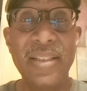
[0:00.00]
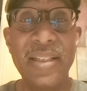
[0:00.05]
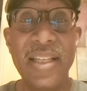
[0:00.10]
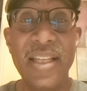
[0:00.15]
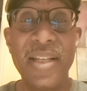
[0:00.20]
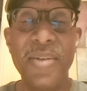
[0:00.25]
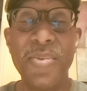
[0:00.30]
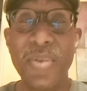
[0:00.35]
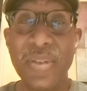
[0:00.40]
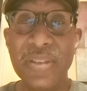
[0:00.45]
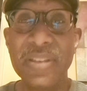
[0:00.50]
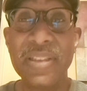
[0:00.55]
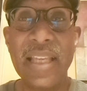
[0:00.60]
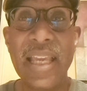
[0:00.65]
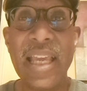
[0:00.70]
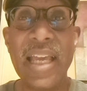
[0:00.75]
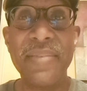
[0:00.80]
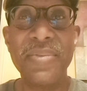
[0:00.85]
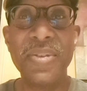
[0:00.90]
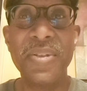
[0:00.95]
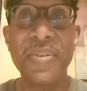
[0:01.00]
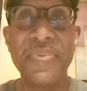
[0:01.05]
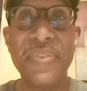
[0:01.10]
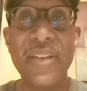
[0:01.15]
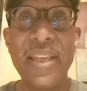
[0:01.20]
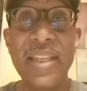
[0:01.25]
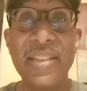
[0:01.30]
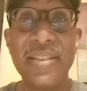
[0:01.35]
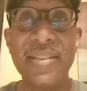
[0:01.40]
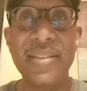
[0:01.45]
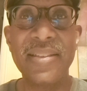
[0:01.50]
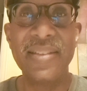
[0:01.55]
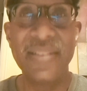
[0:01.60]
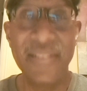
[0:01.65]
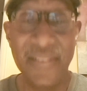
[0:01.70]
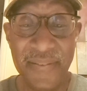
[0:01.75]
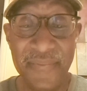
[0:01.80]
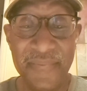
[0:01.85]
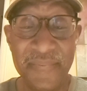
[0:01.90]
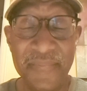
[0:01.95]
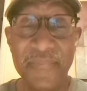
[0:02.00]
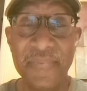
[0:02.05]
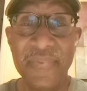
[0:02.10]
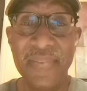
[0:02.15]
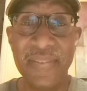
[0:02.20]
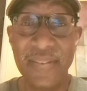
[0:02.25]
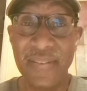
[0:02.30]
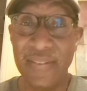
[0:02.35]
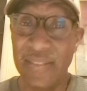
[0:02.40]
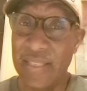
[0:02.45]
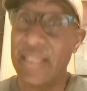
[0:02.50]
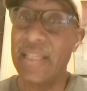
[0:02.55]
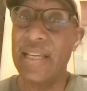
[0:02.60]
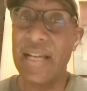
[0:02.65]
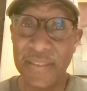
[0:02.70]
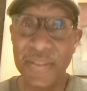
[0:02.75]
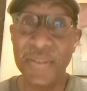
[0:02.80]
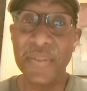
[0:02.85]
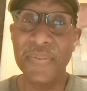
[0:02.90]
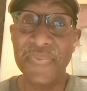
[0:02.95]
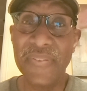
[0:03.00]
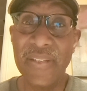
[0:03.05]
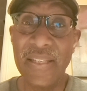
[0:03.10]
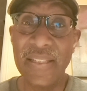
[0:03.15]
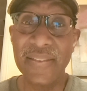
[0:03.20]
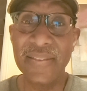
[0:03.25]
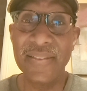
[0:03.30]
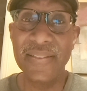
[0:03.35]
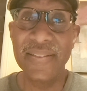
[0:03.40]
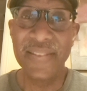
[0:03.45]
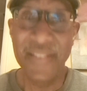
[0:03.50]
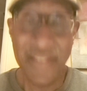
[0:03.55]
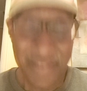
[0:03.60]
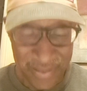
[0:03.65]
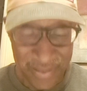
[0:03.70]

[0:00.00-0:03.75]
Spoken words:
And once they have your face, they got your face.